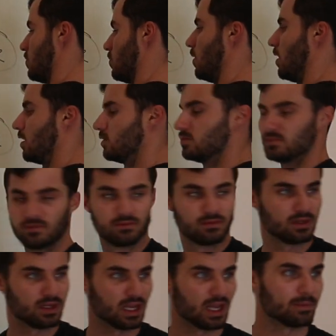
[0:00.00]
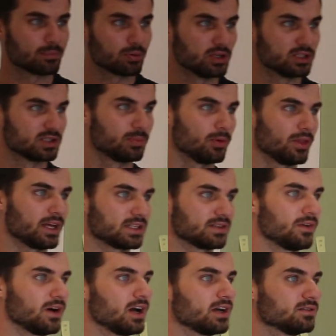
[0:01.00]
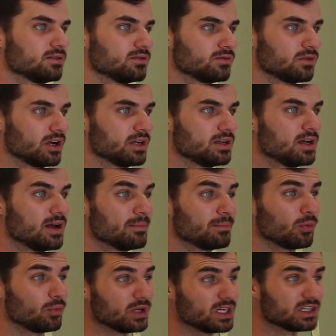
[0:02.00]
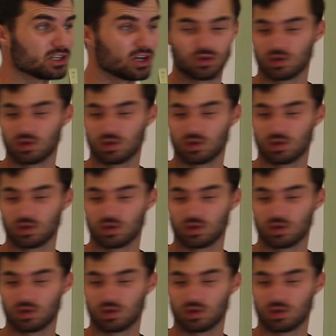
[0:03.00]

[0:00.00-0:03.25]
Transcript: Well, in principle, that's fine, right? But we need to go